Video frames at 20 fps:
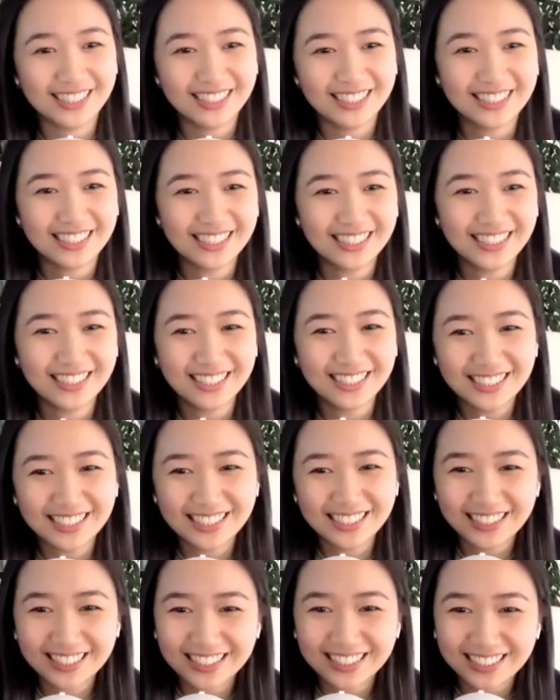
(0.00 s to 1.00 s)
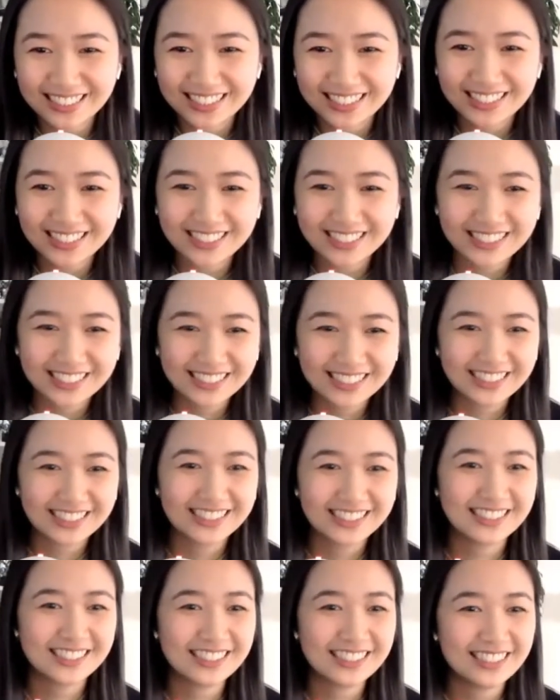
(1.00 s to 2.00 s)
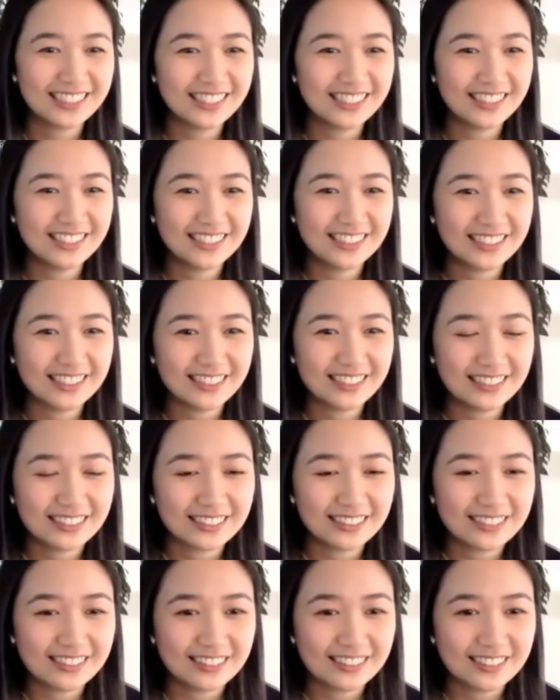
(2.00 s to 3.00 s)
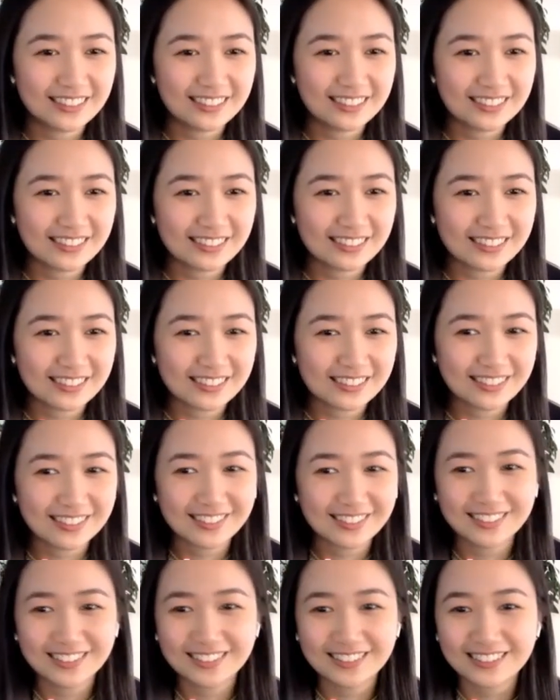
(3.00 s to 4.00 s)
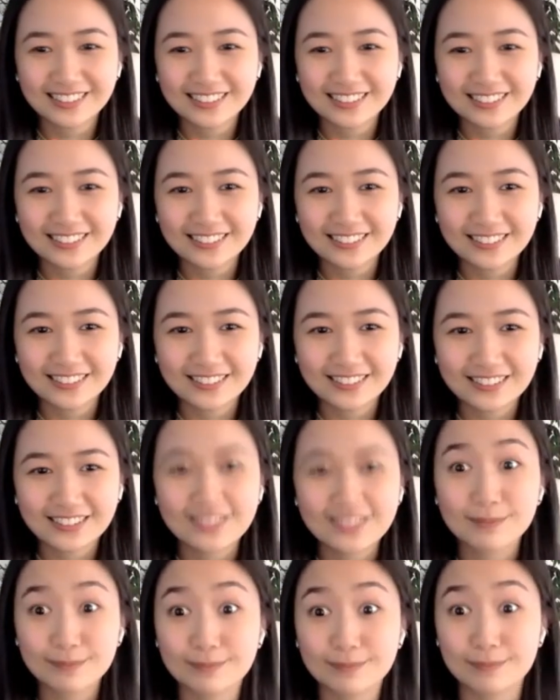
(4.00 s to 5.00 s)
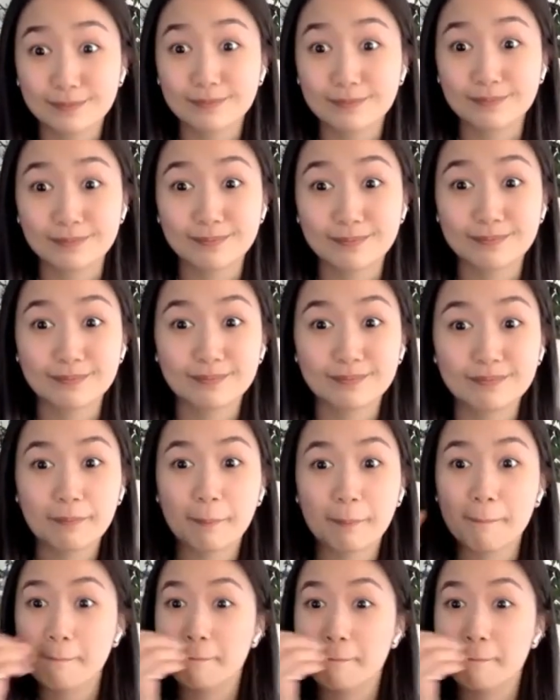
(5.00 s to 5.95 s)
The person shown says nothing.